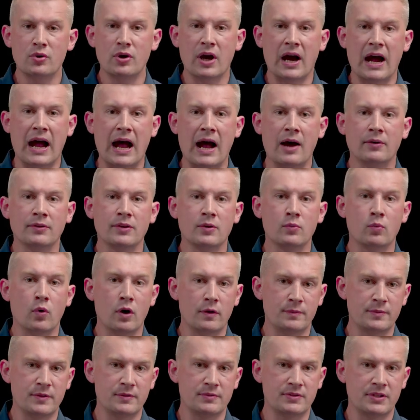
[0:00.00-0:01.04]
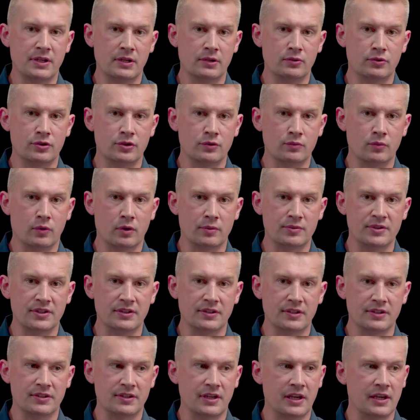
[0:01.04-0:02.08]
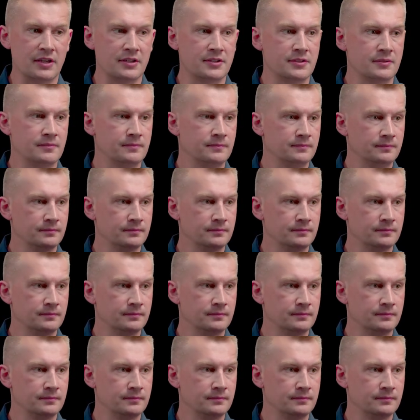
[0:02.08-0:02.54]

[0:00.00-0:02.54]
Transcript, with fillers: you how the WarpStream solution works in this case.